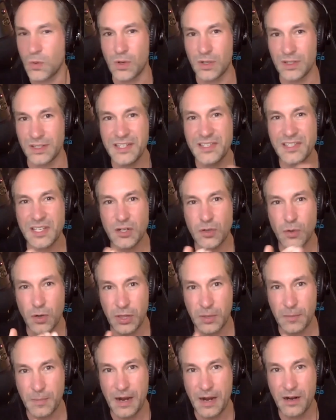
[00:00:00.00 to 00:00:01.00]
At least in North
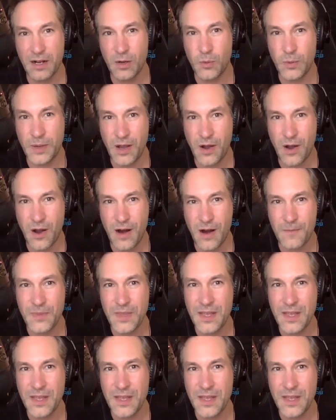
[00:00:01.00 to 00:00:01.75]
America we are.